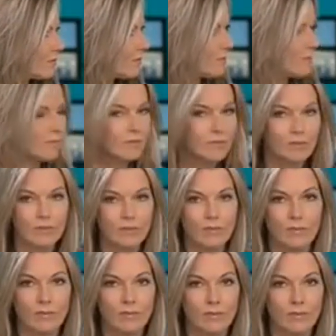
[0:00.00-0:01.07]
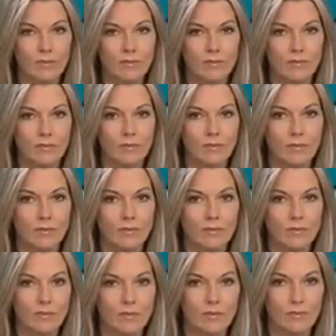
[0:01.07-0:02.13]

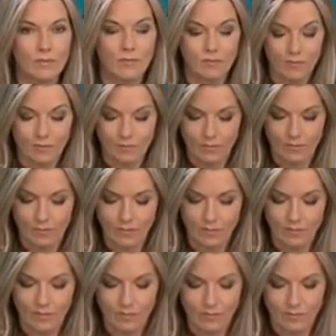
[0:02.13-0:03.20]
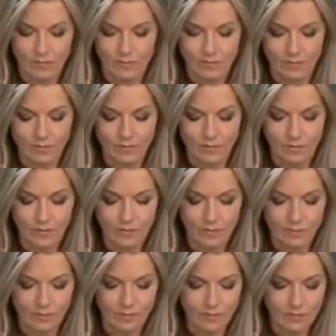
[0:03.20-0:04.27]

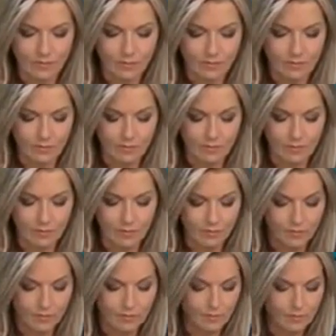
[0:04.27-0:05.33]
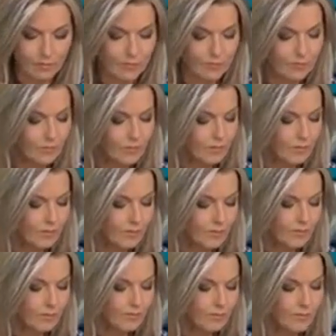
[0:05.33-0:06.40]

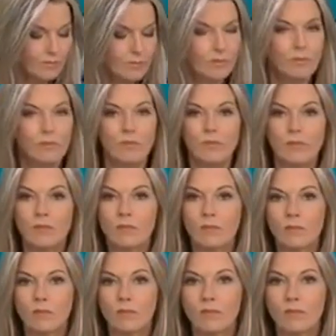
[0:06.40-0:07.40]
(silent)